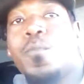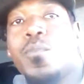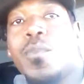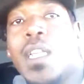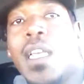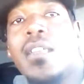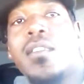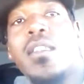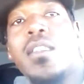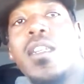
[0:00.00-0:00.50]

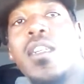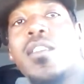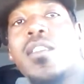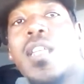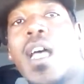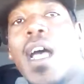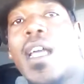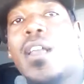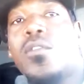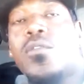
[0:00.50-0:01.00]
These are just
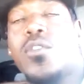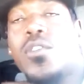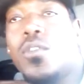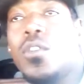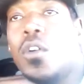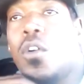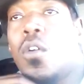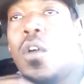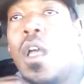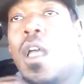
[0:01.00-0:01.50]
titles, you
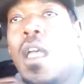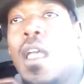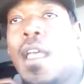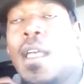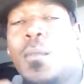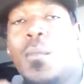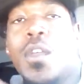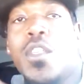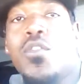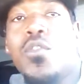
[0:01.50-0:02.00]
know.
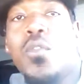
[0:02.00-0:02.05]
And when